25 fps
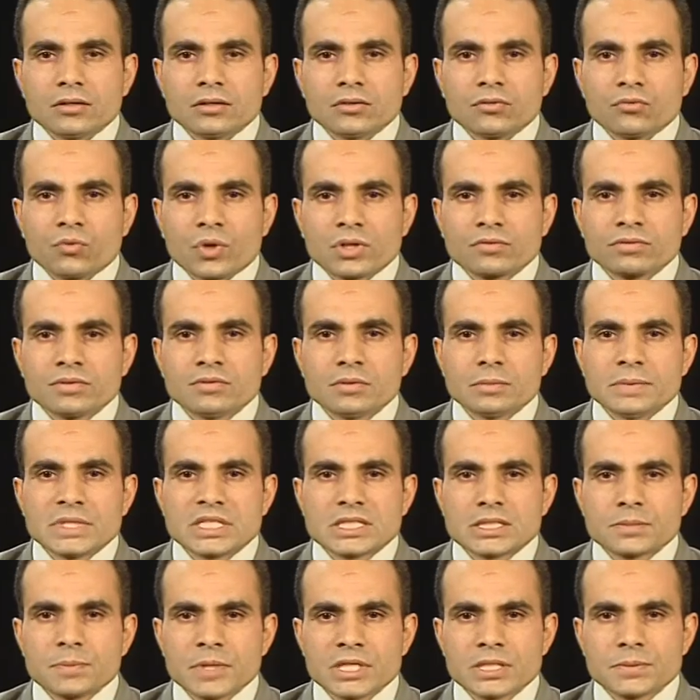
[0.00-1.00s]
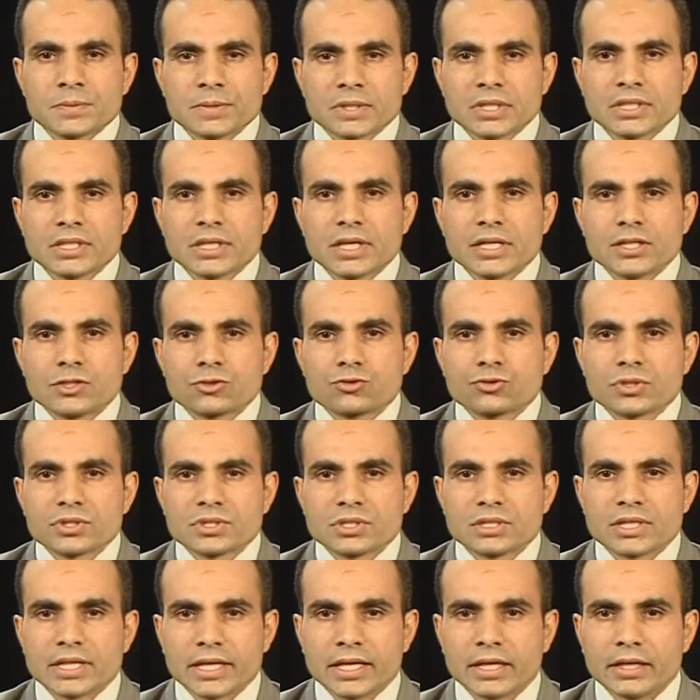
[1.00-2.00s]
what we will be specifically
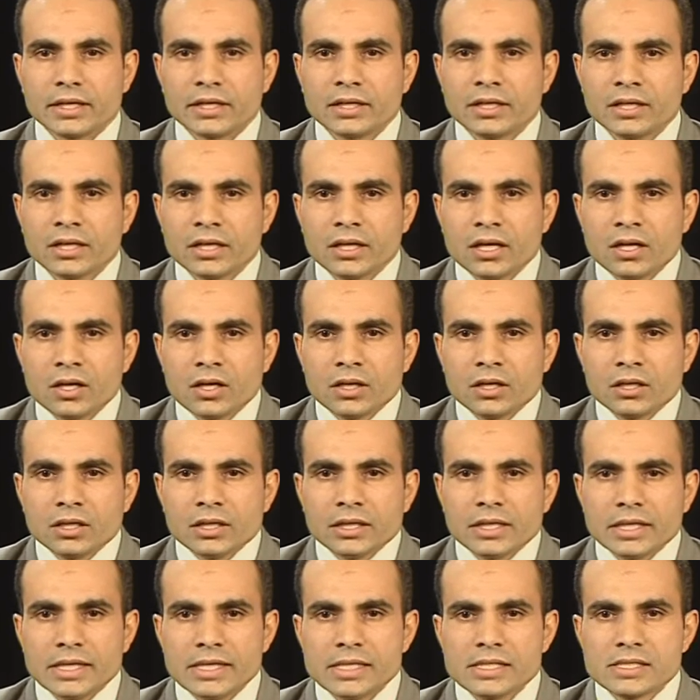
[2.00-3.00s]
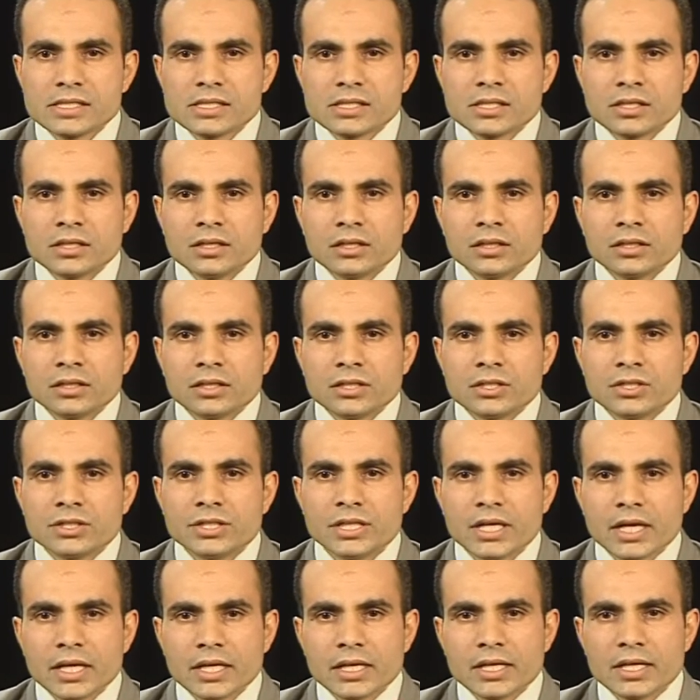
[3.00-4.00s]
interested in is
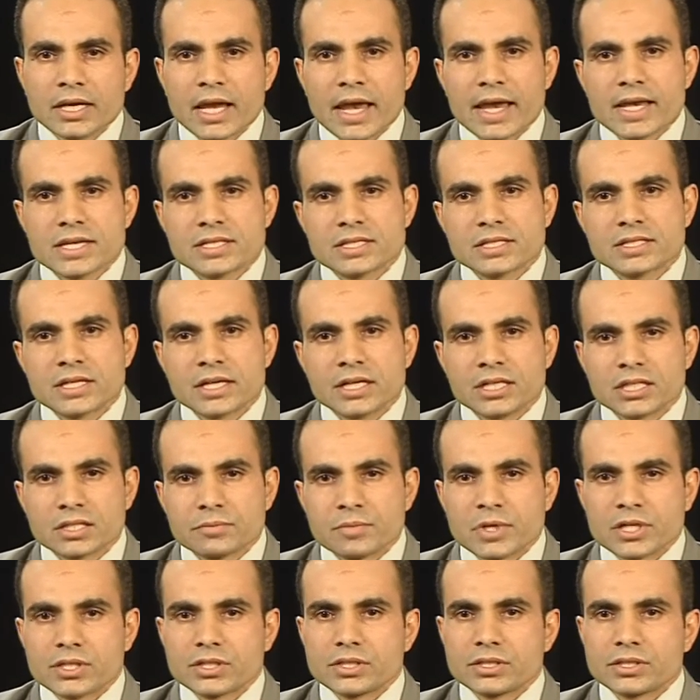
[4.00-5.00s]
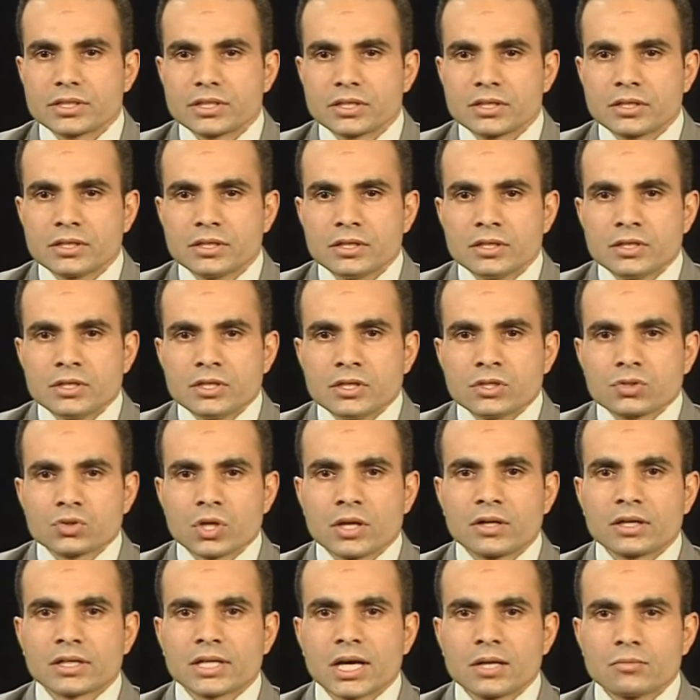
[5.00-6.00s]
DNA as the genetic material. So
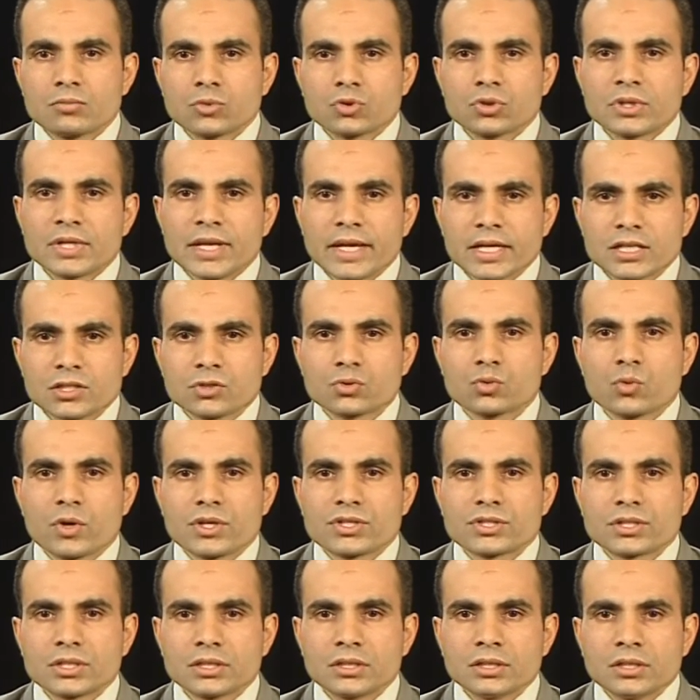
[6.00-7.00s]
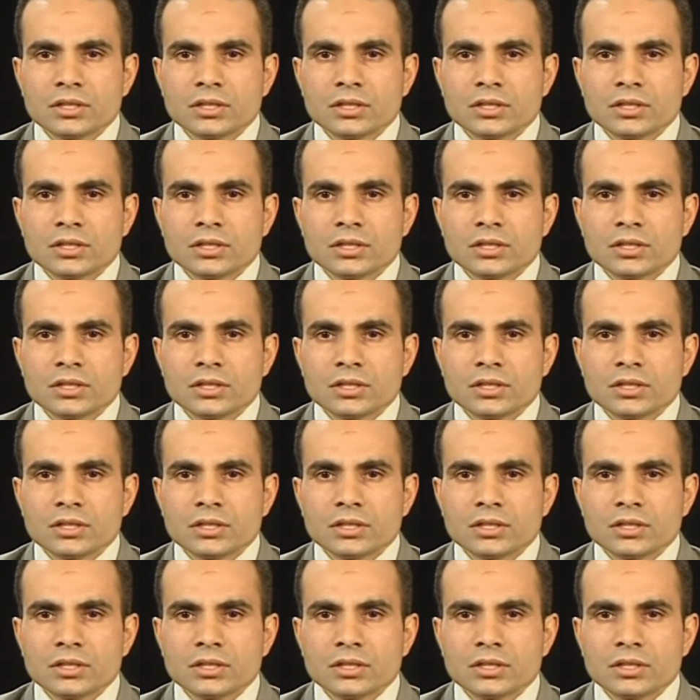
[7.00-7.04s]
I'll come to the next question,